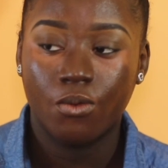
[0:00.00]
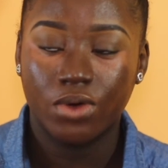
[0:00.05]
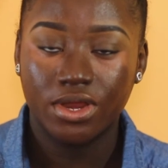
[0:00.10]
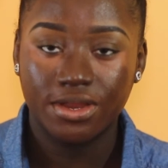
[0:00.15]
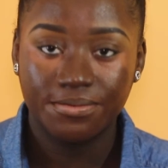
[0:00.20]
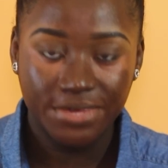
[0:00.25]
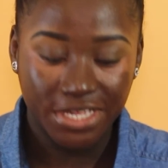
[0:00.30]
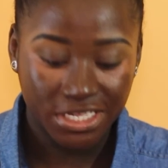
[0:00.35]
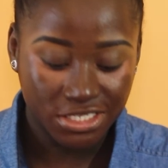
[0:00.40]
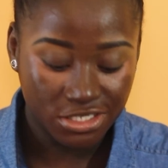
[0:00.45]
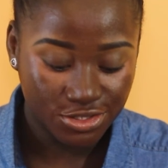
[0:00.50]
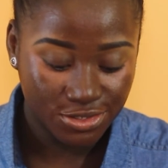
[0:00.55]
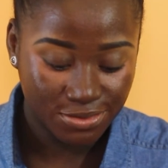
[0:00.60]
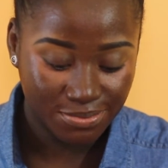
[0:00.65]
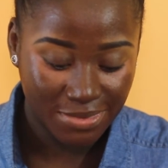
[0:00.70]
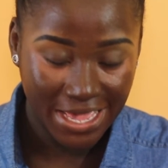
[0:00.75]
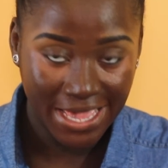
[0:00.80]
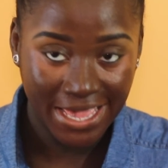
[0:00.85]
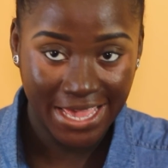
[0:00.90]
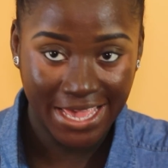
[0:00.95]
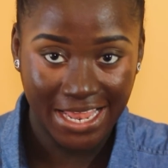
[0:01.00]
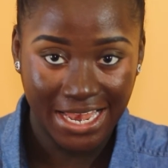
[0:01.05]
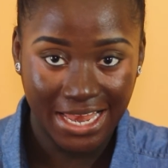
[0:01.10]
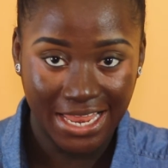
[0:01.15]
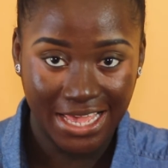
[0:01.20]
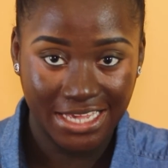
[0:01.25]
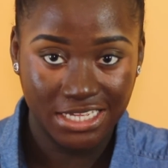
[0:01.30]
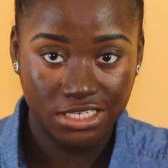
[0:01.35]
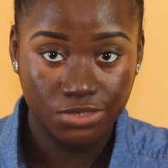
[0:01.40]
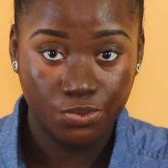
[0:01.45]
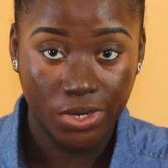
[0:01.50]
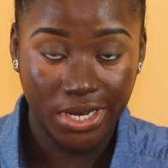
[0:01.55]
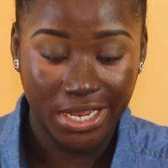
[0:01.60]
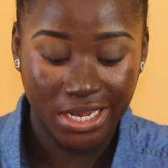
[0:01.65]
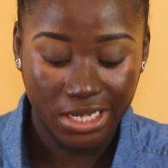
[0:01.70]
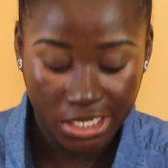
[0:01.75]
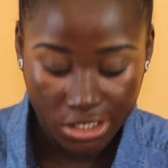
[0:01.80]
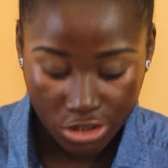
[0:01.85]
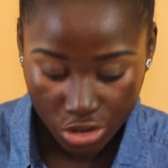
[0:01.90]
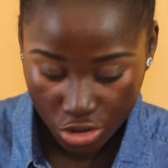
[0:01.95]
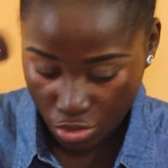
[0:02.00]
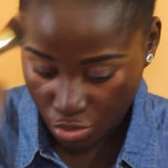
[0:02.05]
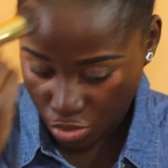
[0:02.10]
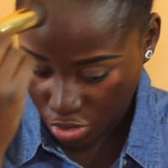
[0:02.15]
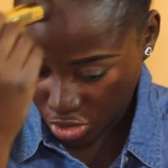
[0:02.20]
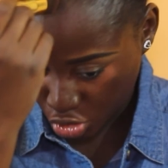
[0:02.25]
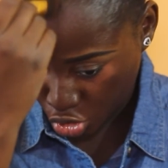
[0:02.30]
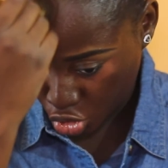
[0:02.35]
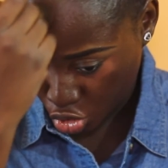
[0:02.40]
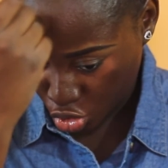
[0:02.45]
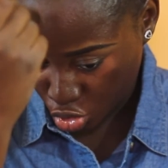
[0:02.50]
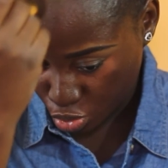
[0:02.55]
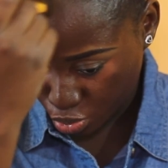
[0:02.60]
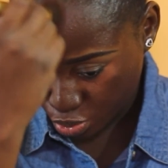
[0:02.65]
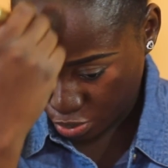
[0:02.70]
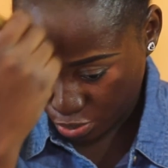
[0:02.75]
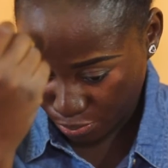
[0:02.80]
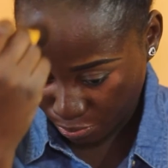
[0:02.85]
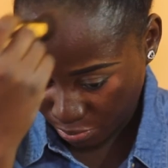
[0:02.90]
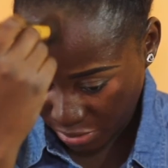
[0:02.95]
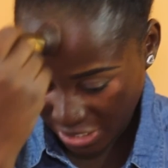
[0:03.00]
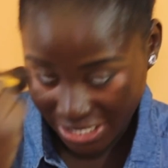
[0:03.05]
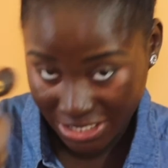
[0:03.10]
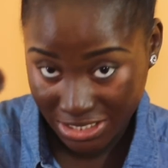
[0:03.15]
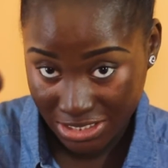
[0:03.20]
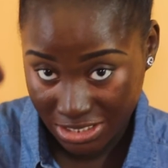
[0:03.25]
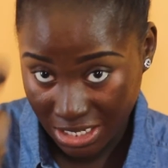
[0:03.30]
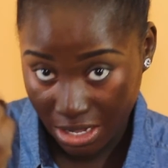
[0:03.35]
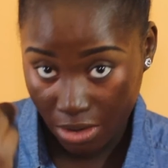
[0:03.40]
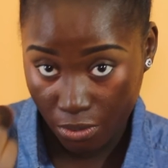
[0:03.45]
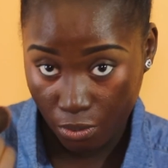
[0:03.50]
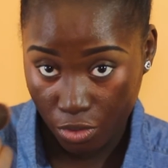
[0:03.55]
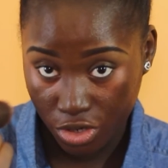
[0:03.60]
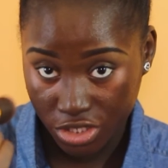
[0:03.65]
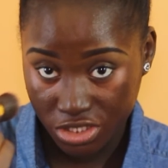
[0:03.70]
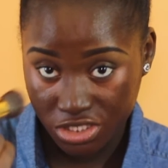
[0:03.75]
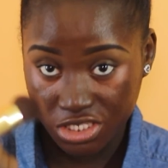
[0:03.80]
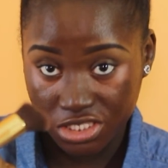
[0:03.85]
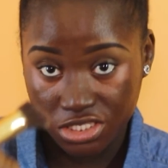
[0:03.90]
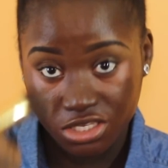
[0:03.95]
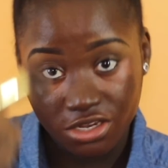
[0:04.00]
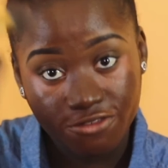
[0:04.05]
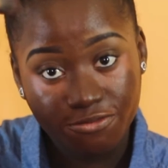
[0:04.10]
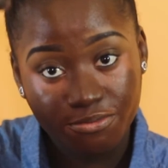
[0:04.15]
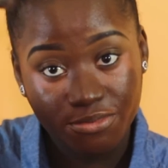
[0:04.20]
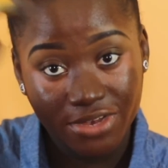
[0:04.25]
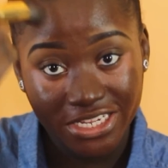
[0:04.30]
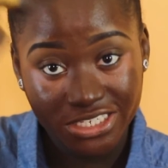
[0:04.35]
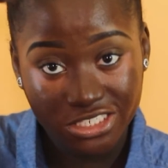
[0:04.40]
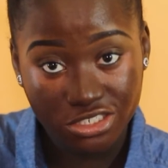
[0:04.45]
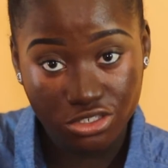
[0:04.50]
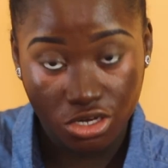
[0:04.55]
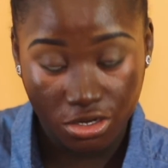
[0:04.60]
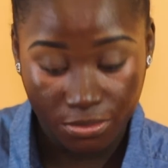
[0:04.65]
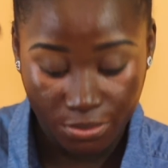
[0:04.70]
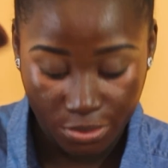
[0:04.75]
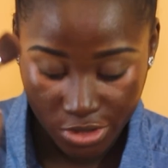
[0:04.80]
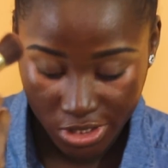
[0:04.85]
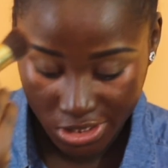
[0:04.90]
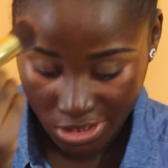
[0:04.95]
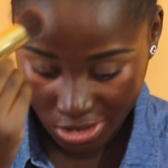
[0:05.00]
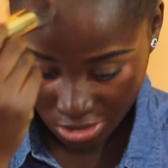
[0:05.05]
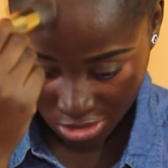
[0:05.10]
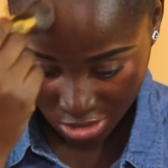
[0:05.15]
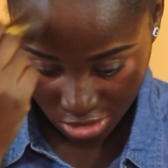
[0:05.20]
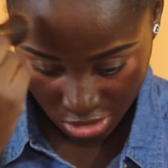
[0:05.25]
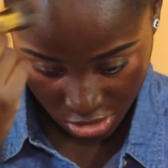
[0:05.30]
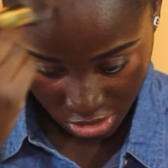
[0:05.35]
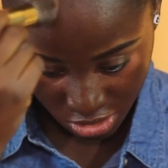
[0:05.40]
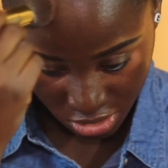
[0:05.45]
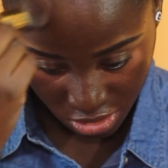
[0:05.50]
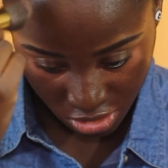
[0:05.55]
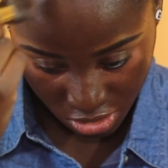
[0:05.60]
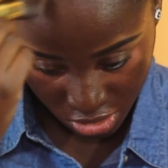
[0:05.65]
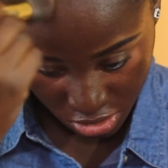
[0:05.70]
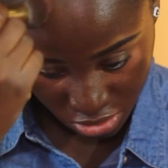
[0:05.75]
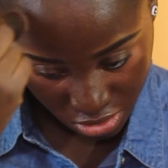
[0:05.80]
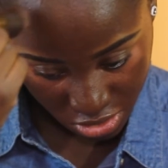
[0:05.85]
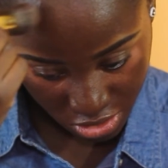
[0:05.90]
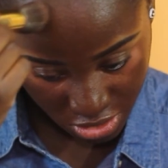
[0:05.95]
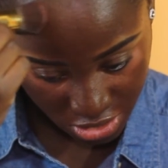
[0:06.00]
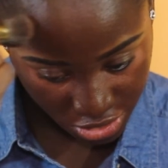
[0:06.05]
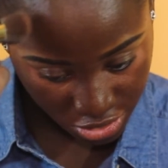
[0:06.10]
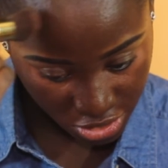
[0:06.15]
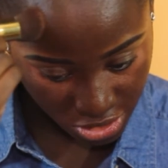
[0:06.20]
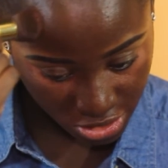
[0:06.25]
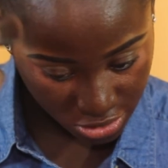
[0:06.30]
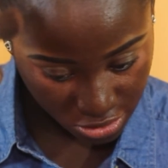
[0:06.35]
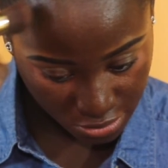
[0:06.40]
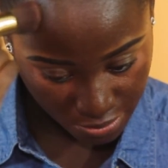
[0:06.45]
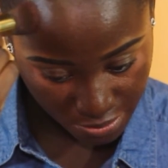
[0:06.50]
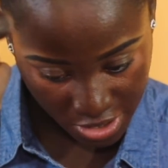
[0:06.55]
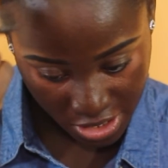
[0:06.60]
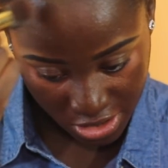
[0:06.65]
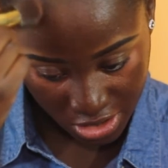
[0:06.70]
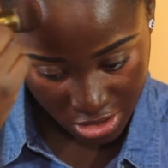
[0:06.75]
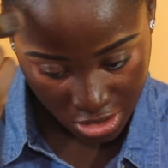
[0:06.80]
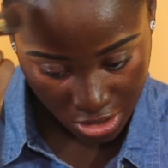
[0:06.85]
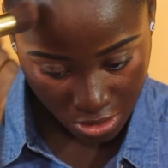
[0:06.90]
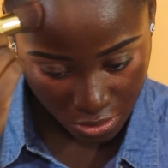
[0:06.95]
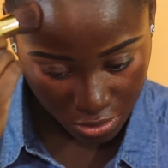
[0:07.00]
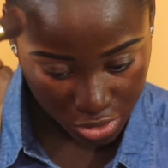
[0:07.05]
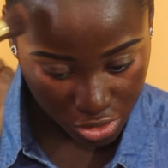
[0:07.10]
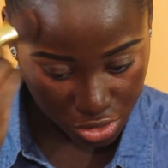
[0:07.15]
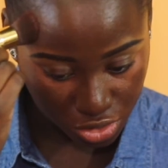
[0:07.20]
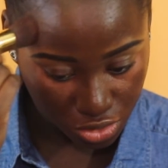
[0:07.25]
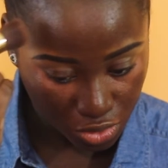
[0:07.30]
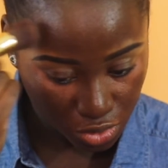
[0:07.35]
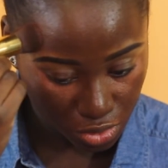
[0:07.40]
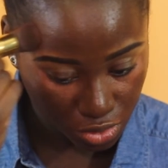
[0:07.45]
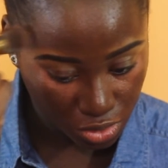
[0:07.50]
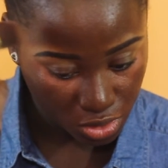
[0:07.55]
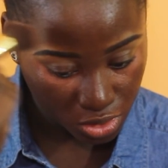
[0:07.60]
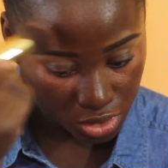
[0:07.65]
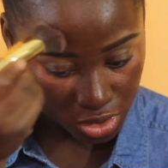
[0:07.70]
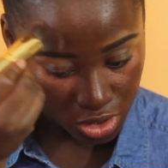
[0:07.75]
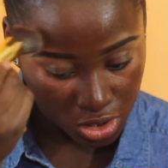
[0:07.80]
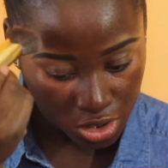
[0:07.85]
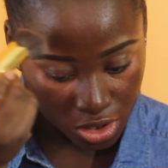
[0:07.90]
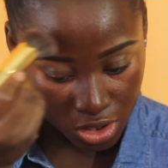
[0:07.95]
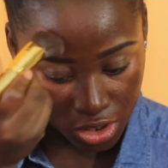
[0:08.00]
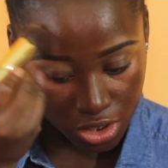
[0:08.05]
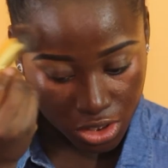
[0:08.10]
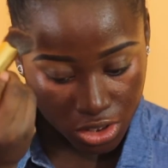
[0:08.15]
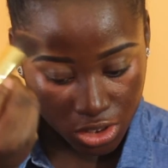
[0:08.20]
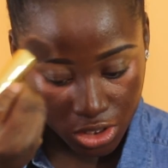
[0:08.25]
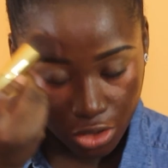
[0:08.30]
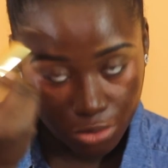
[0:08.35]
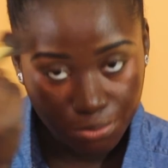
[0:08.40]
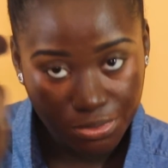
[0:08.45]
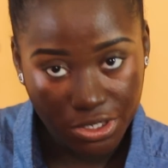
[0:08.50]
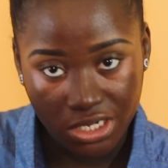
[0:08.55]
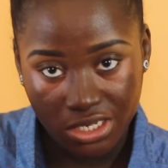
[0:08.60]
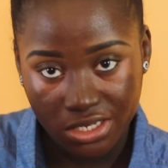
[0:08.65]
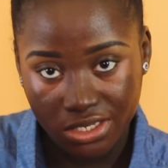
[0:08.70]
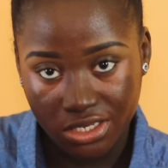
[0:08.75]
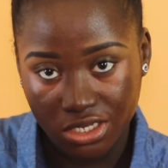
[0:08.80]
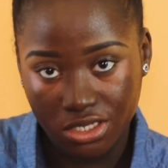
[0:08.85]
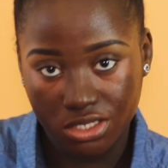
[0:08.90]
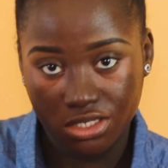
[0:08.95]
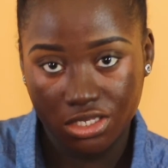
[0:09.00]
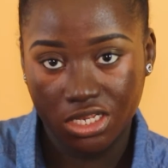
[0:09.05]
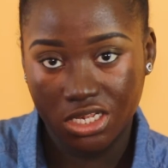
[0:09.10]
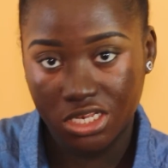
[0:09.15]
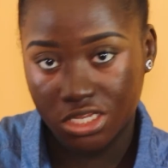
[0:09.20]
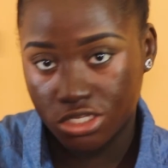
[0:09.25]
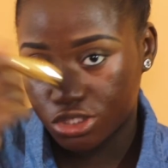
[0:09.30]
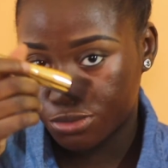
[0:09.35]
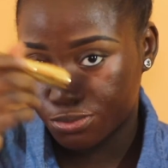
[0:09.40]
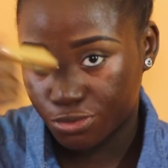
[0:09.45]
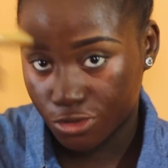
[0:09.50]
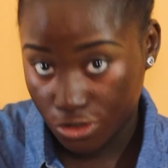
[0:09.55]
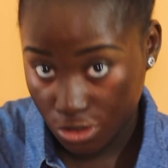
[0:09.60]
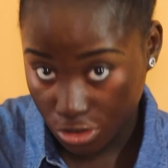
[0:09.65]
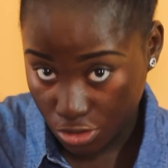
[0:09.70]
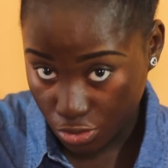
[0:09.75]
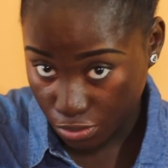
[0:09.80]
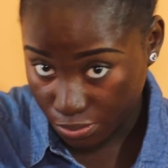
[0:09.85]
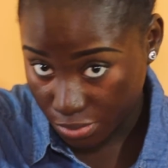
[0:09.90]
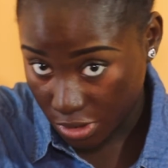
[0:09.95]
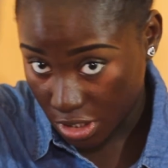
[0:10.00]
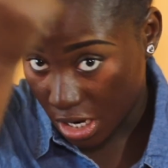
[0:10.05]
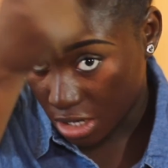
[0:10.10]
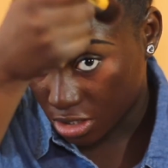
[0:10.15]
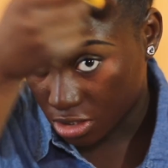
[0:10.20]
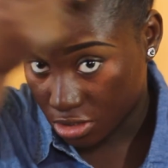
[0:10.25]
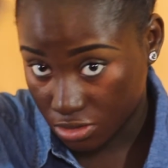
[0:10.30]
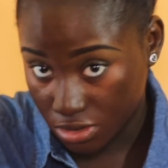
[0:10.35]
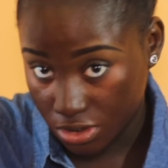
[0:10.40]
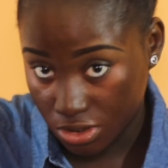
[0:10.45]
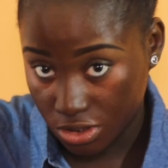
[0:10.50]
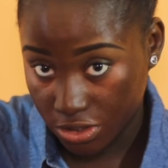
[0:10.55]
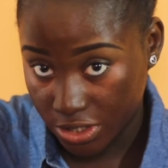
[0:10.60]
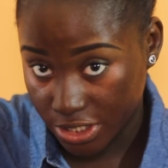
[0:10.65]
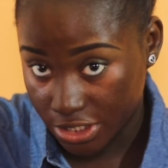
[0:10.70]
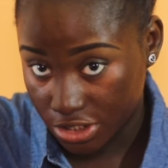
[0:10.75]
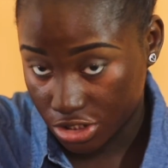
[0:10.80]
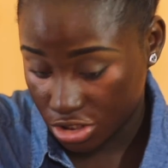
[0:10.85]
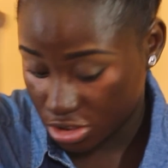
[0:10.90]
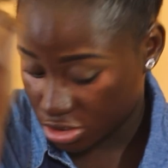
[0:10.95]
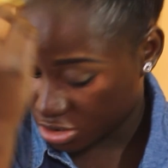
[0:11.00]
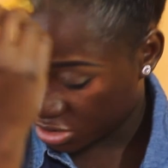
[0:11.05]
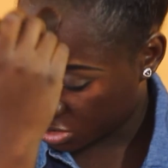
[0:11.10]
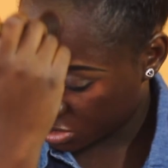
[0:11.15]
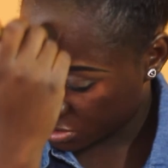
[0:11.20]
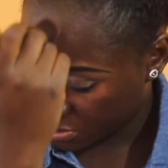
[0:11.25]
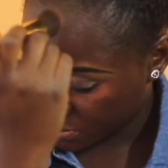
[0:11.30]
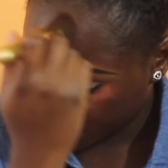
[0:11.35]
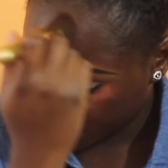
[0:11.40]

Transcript: When I'm getting to my hairline, what I like to do is blend downwards instead of blending upward. So I try to blend downwards, so there will be the least product will be around the edges.